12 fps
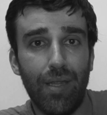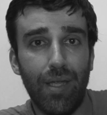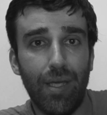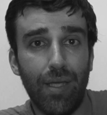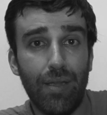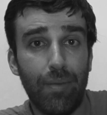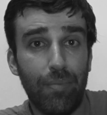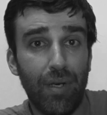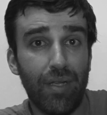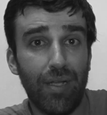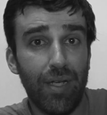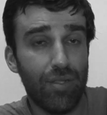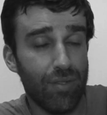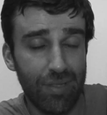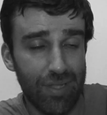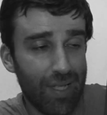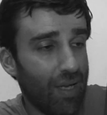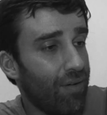the, the print that is on
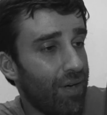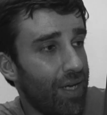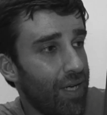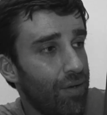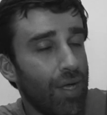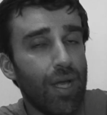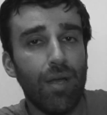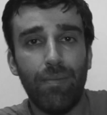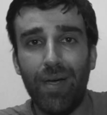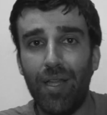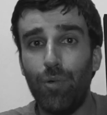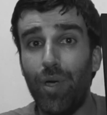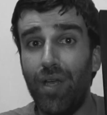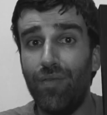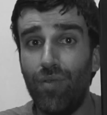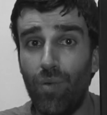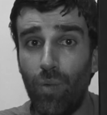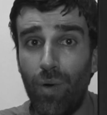sale right now. By the way, if
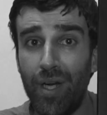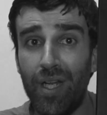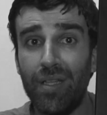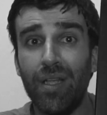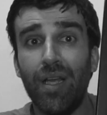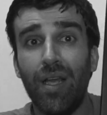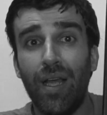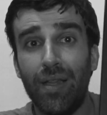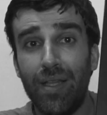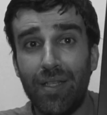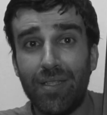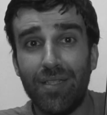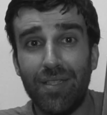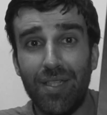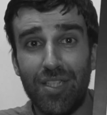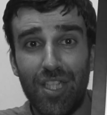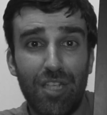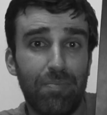you want it, this is the
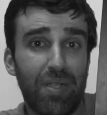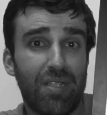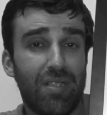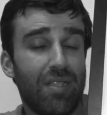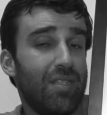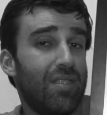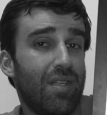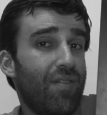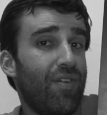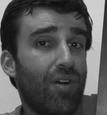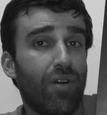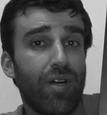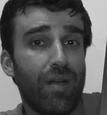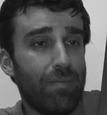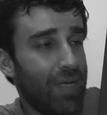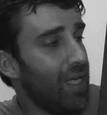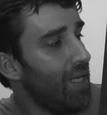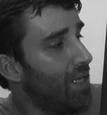cheapest it's ever gonna
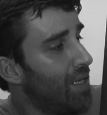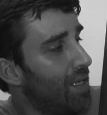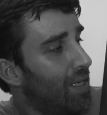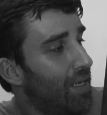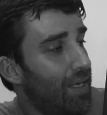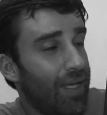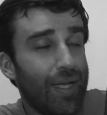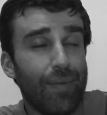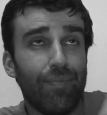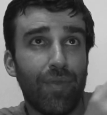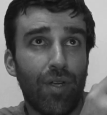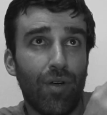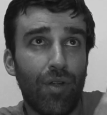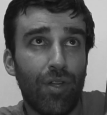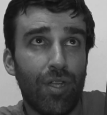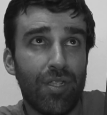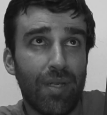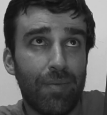be. Uh,
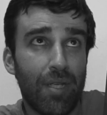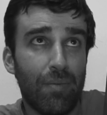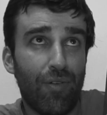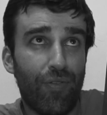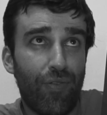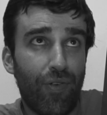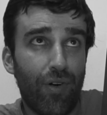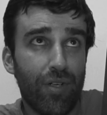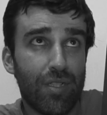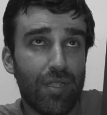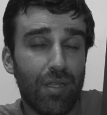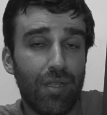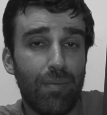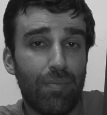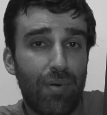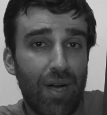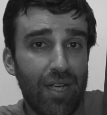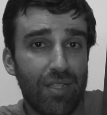on September first, the
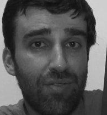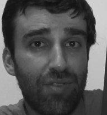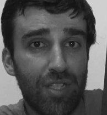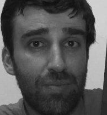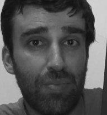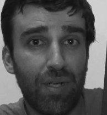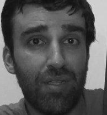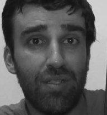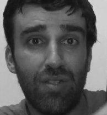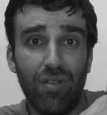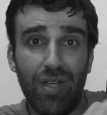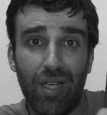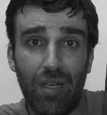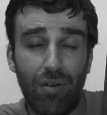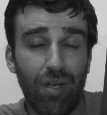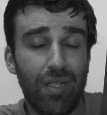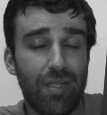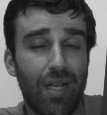price of this print is gonna
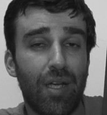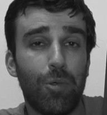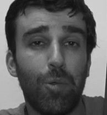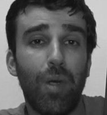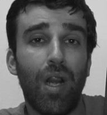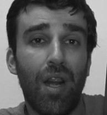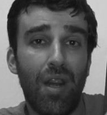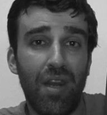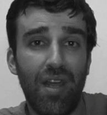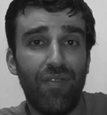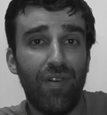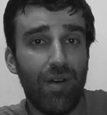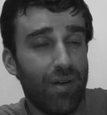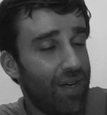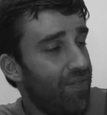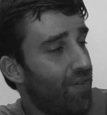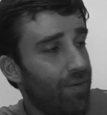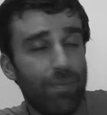increase and will never,
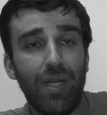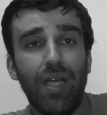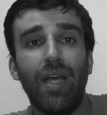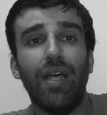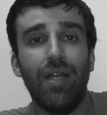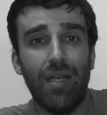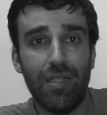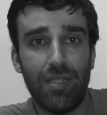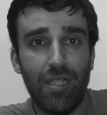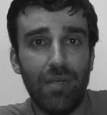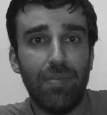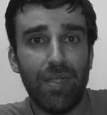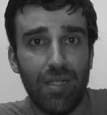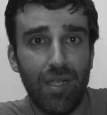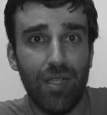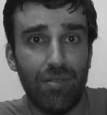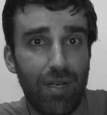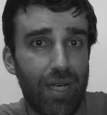never be as cheap as it
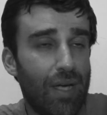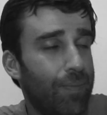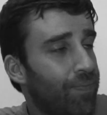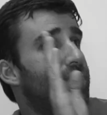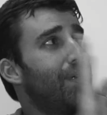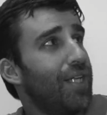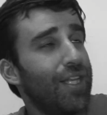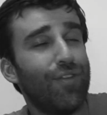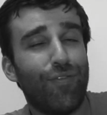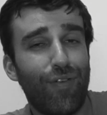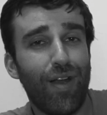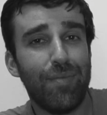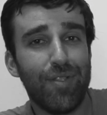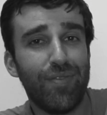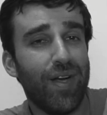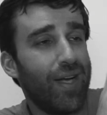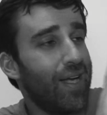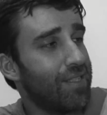is right now. But yeah, the frame is
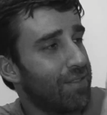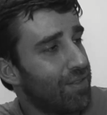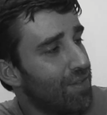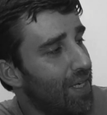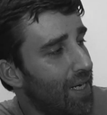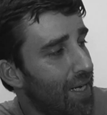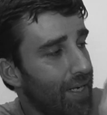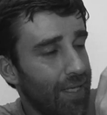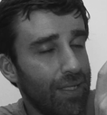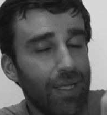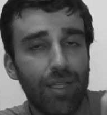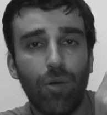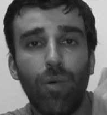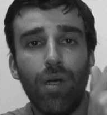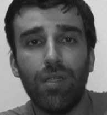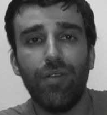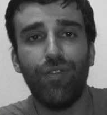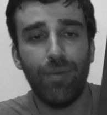very nice. I really like it. And the
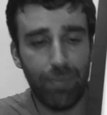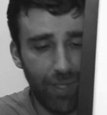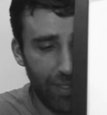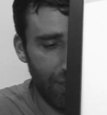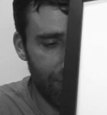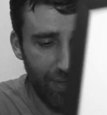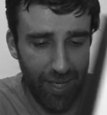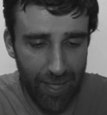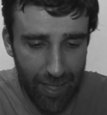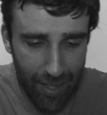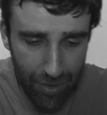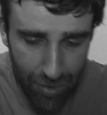quality of the print is very high